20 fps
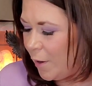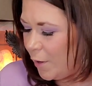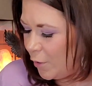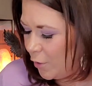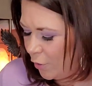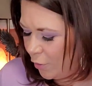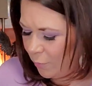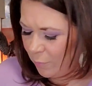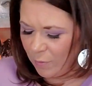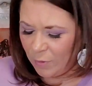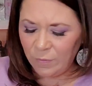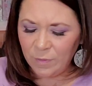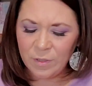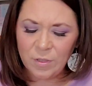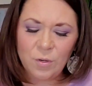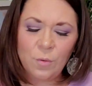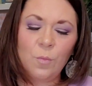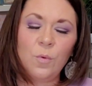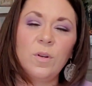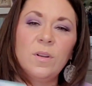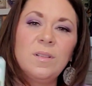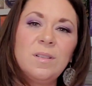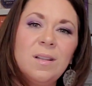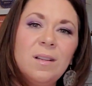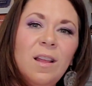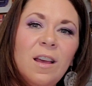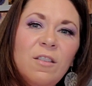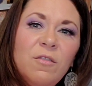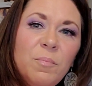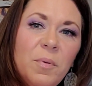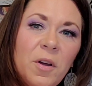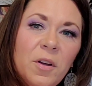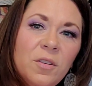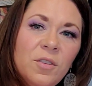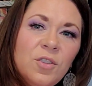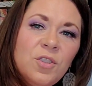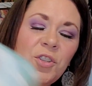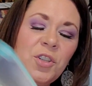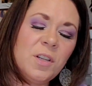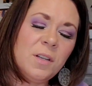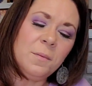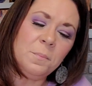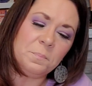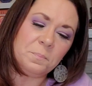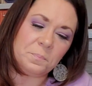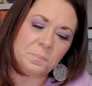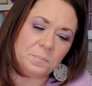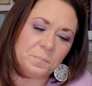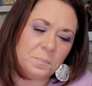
You're moving towards a life partnership.